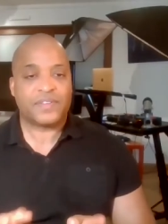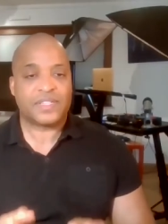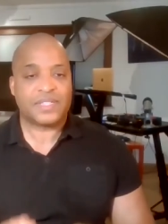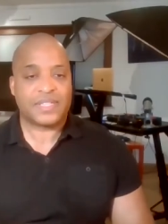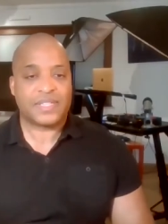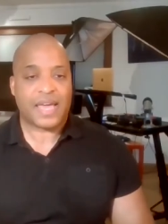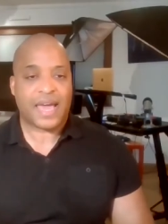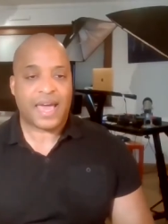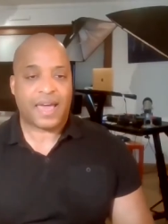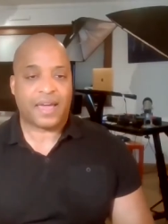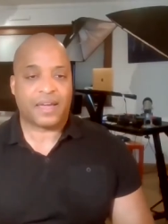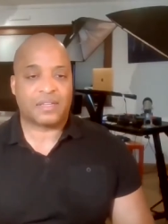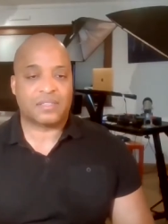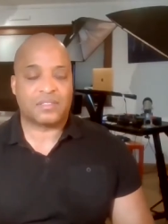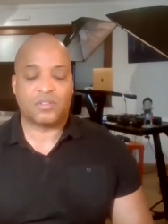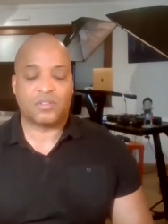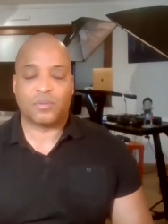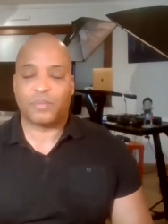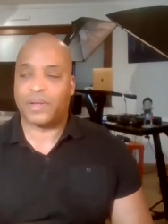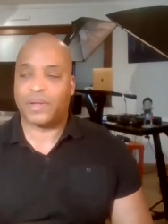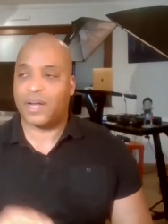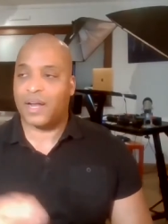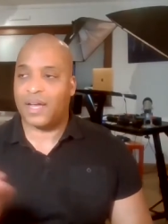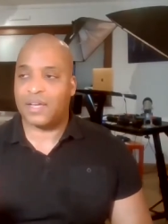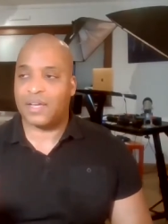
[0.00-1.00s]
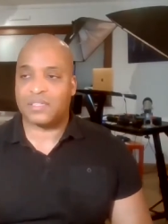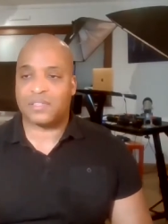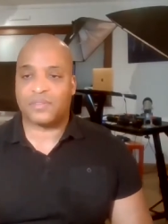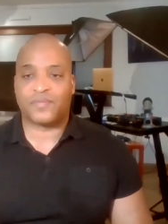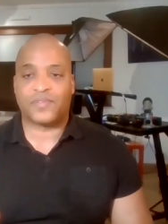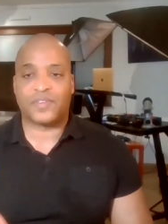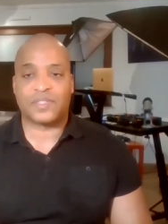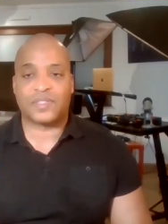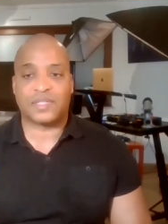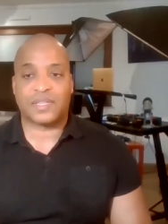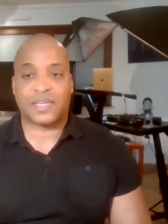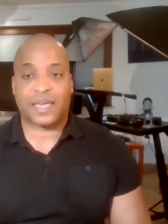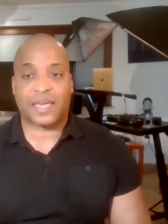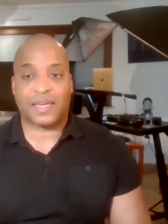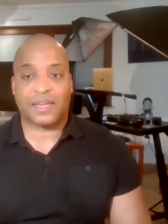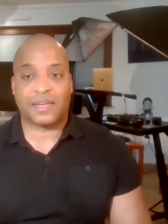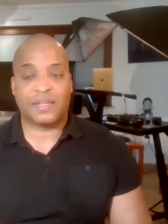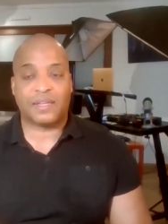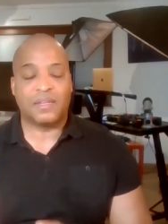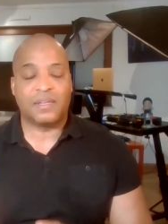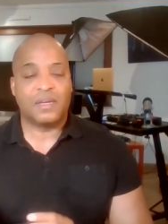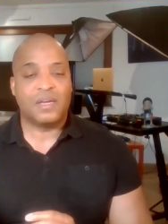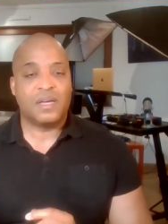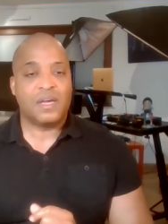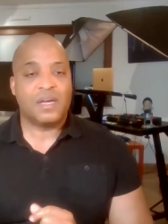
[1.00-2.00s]
of attacks, no matter how
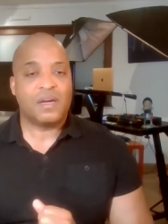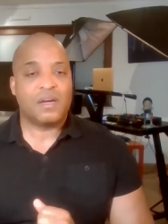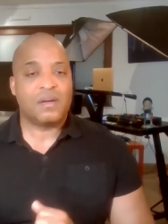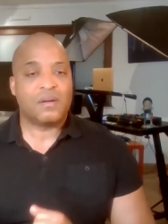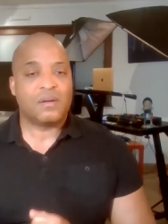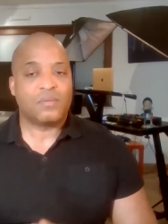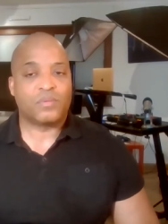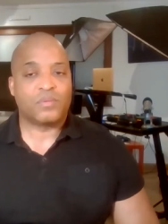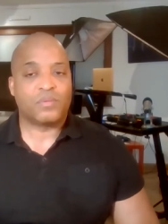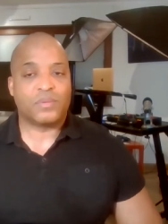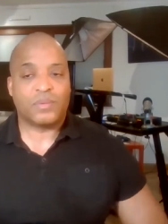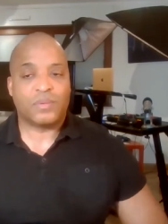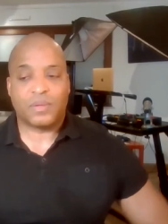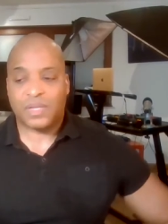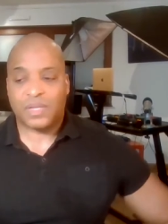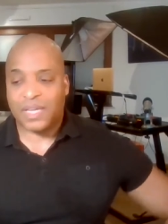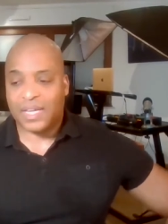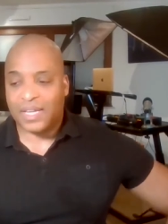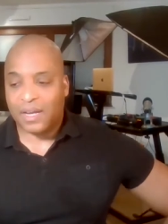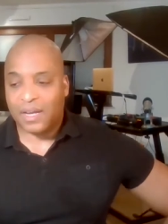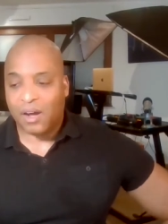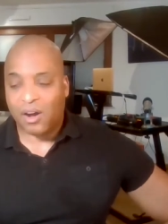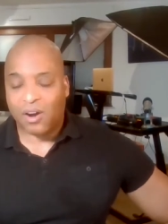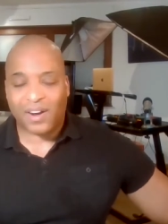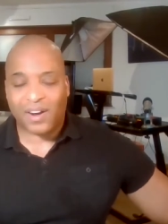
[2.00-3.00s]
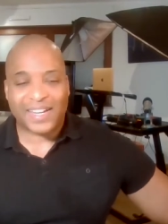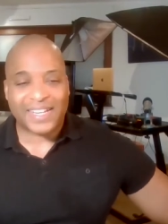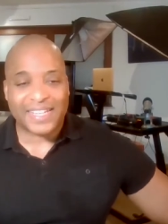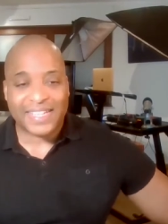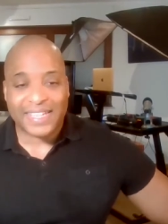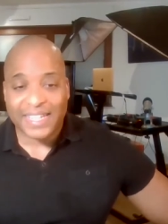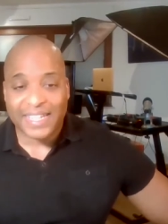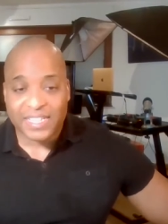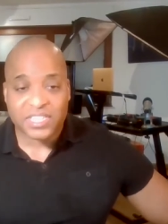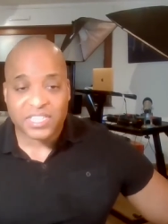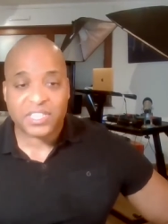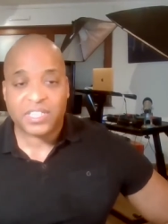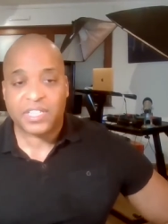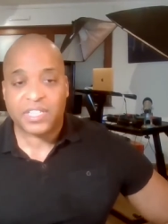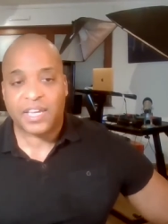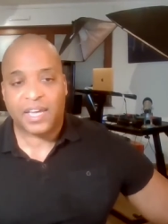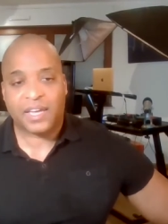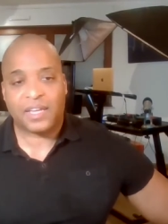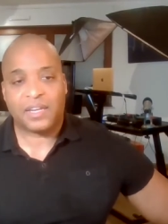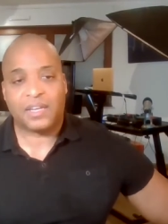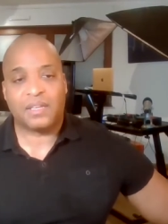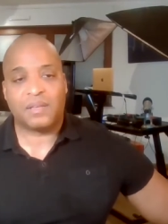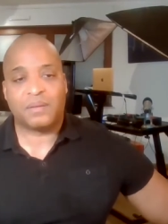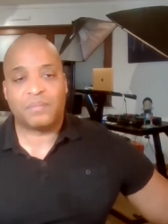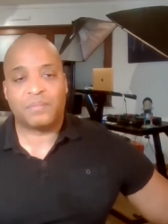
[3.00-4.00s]
sophisticated, are
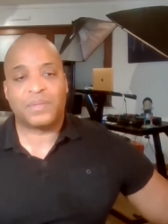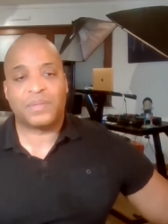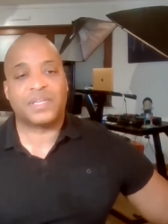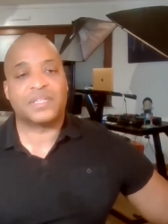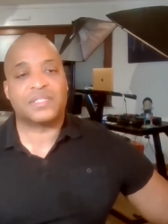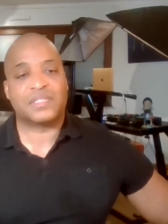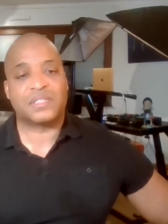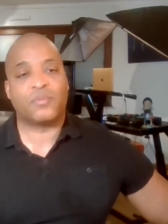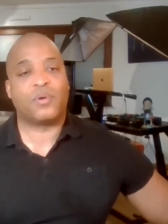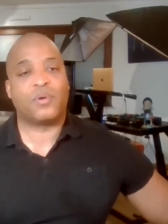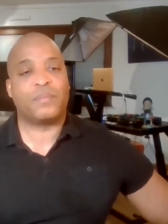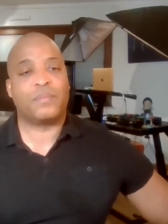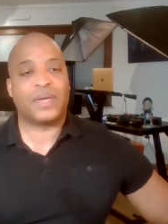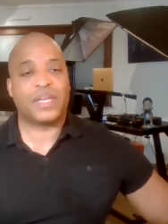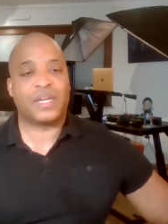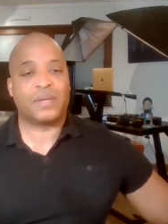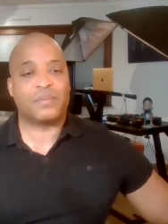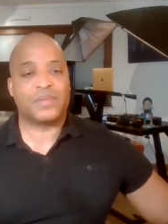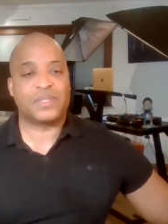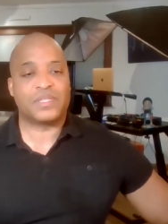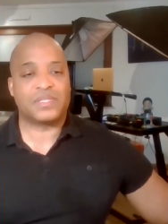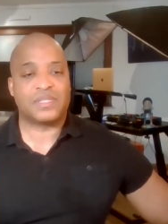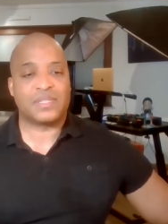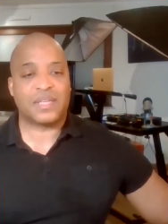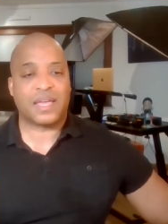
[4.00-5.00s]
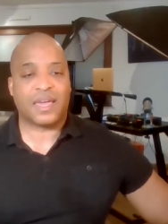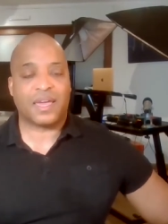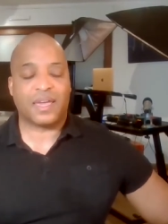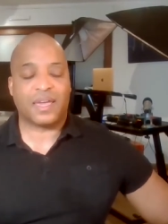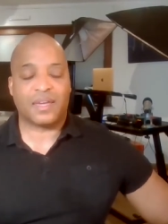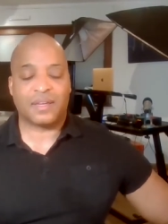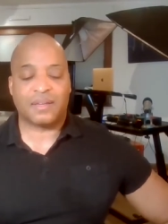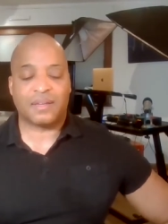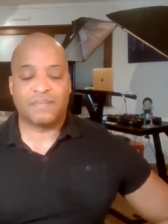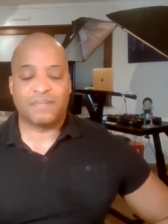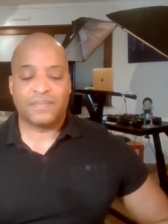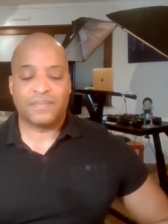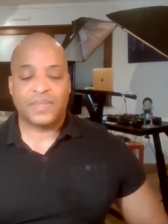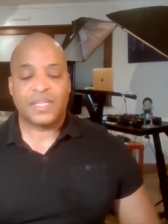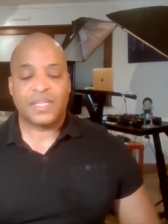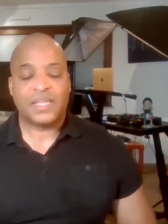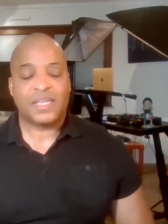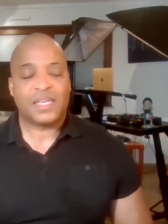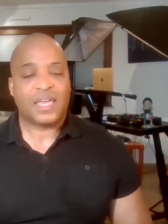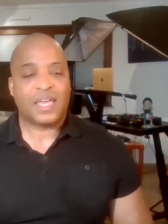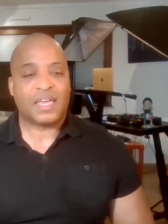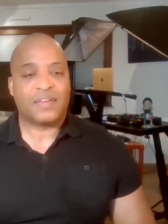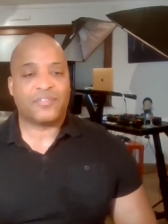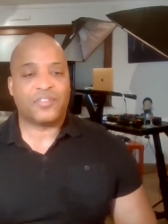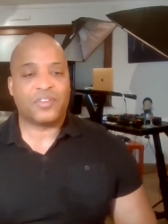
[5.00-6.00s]
initiated because someone made a mistake,
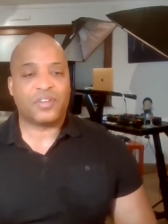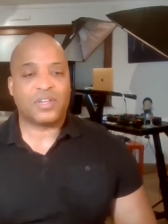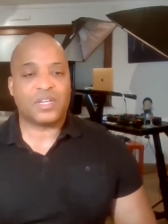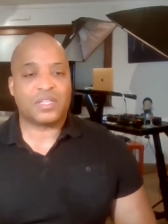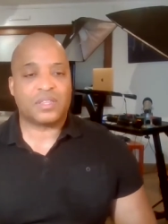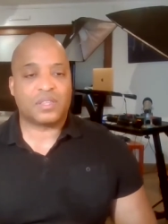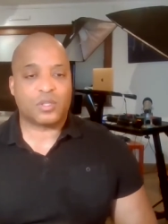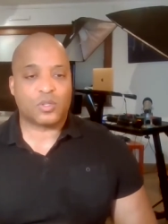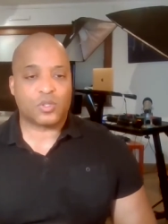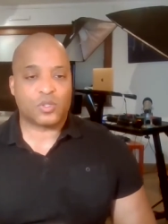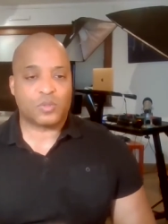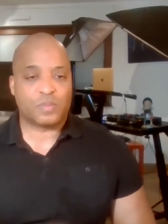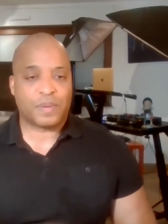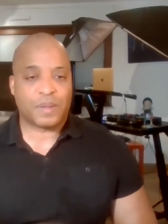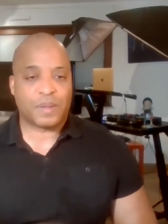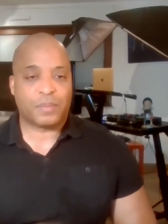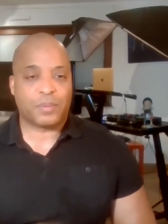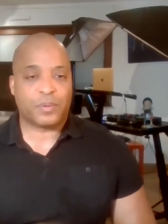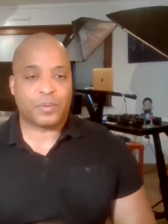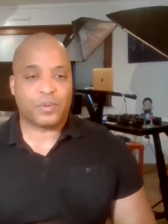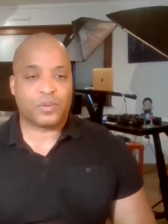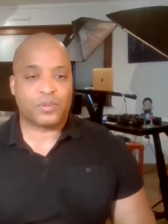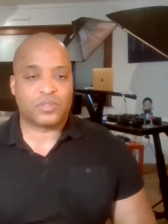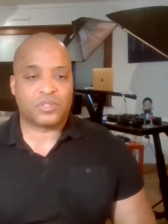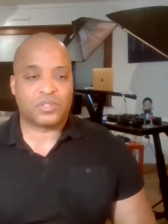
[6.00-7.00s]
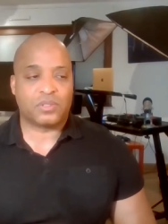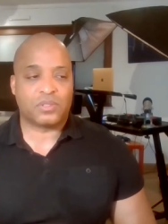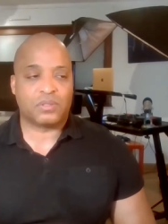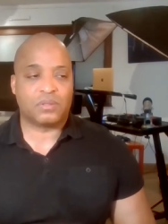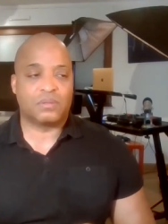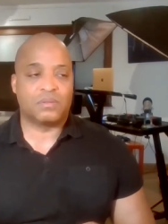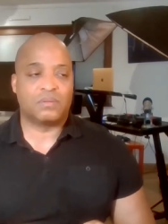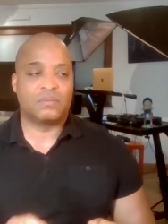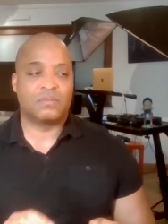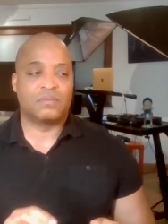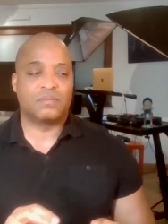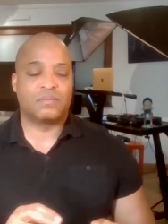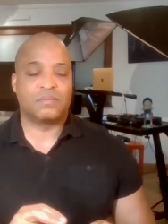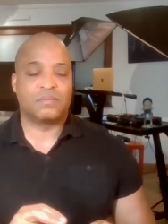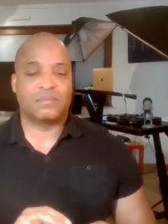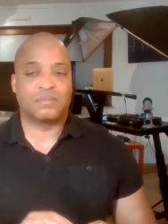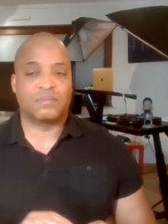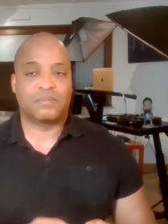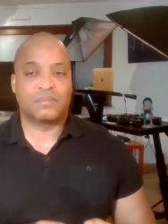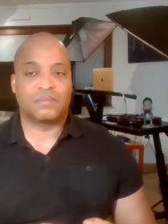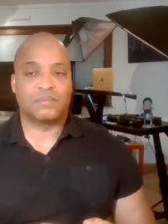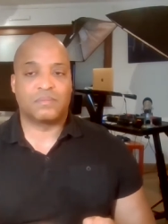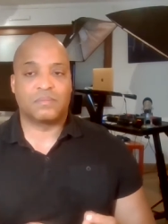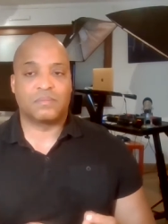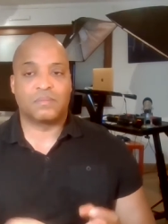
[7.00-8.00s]
if you get those people to
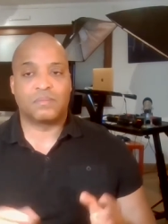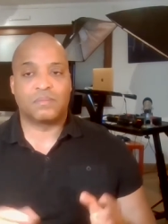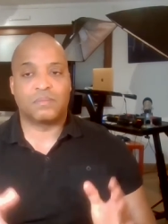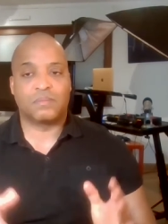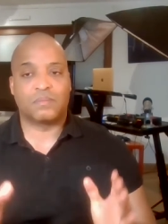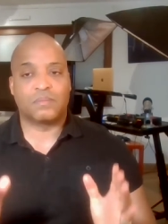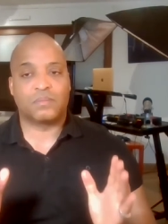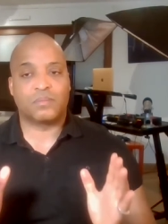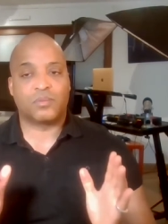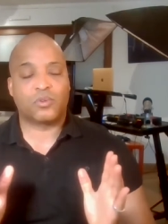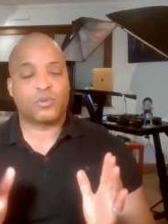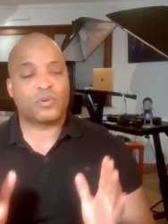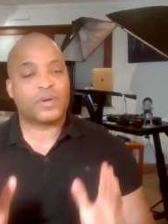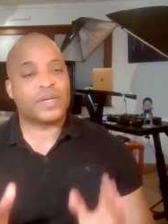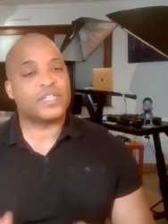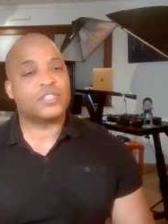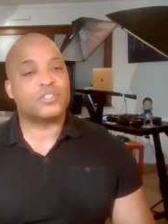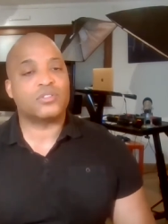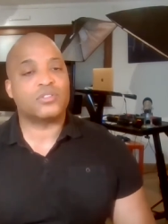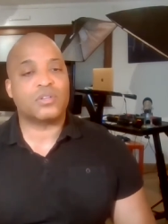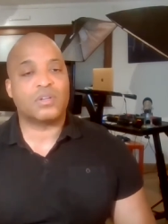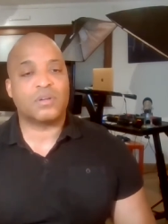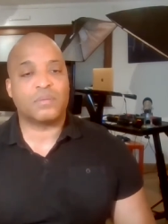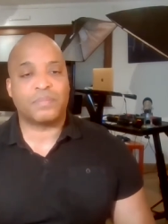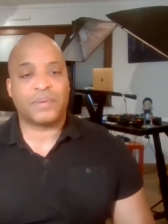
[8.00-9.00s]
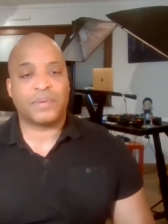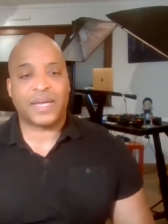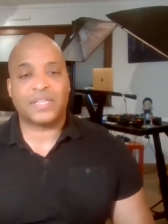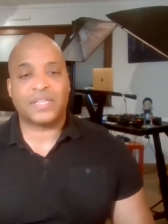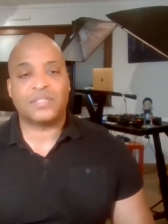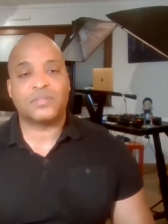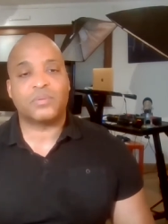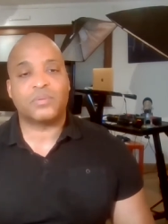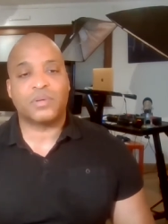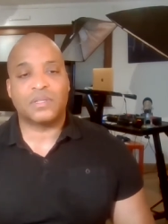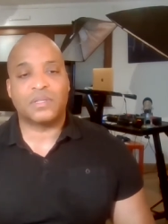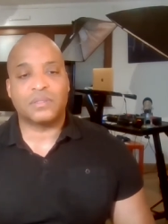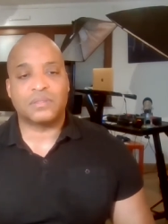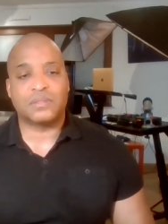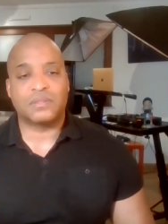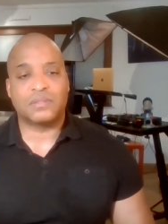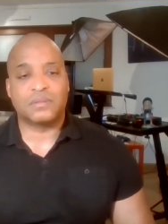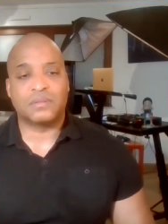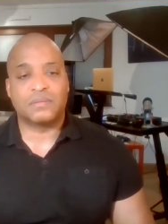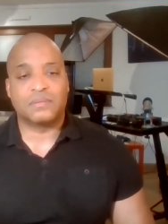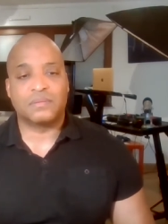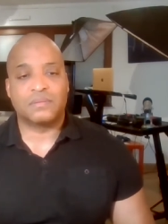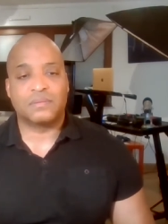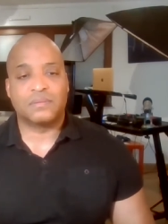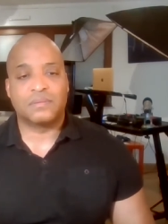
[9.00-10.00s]
create strong passwords,